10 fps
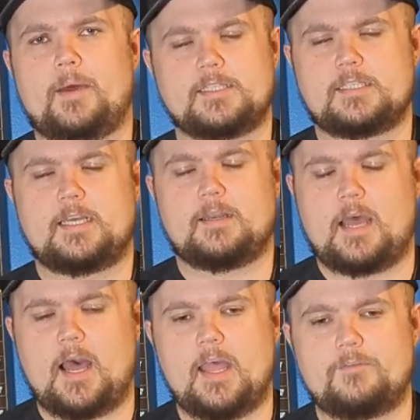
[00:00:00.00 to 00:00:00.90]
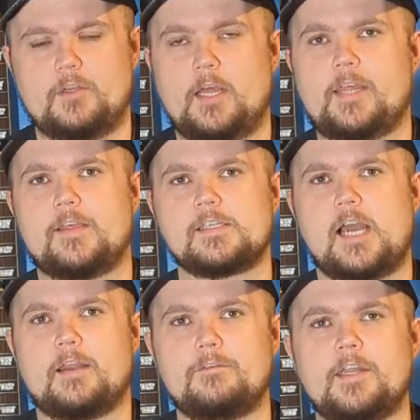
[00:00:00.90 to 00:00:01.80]
As I said, if you like this
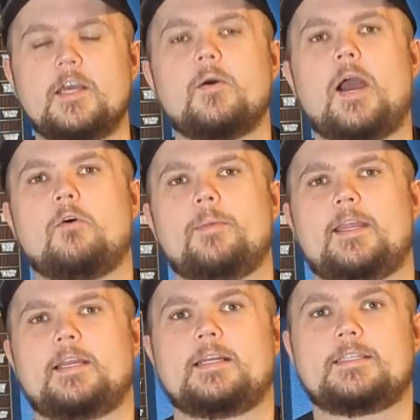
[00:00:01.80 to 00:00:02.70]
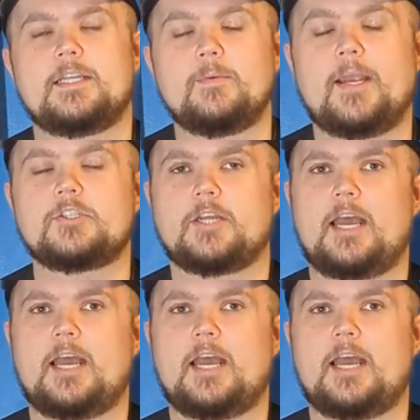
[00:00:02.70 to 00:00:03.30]
kind of video, I will make a continuation.